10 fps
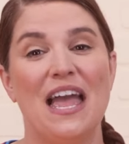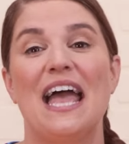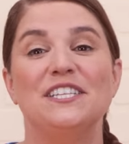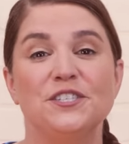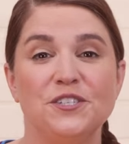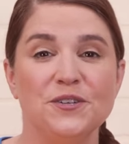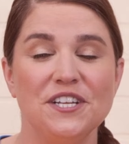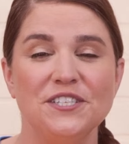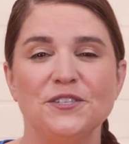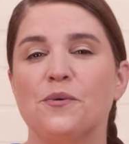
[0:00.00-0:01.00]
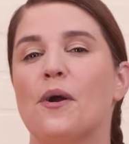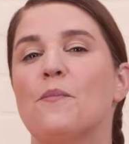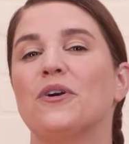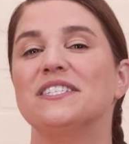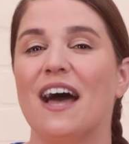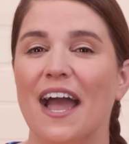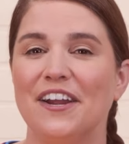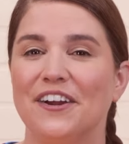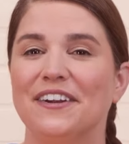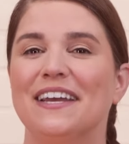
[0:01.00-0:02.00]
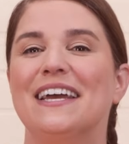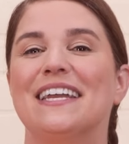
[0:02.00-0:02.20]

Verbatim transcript: and students who are more tired